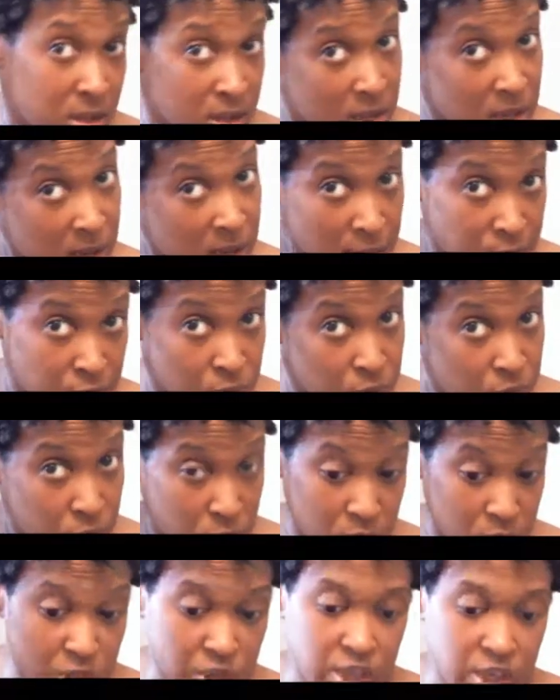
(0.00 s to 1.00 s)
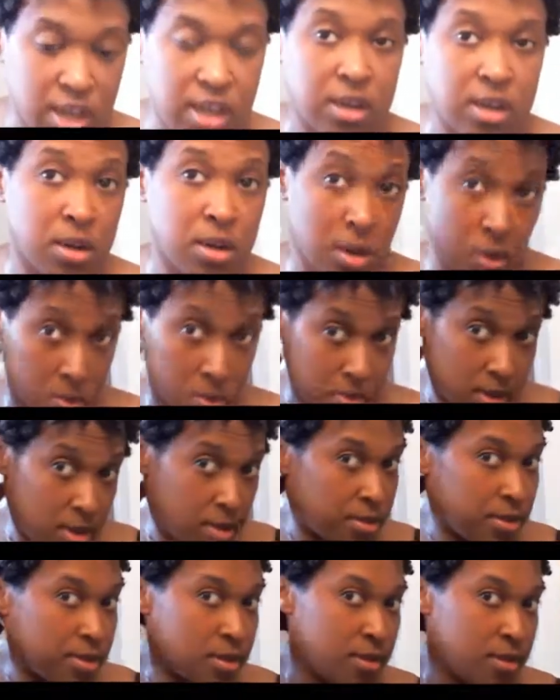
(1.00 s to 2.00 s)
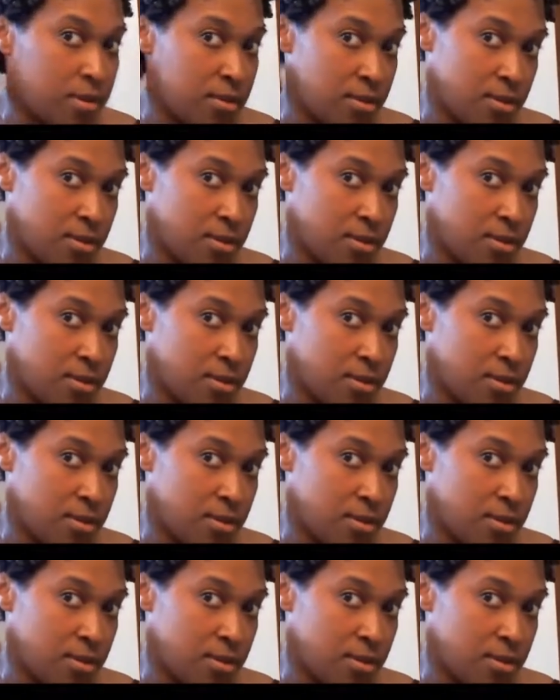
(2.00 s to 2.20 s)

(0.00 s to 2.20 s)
And I do the shake and go method.